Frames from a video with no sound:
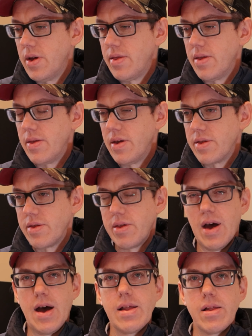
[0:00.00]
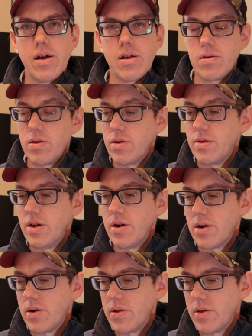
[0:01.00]
and it's the high likelihood that you're
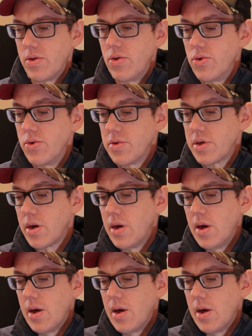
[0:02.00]
going to lose.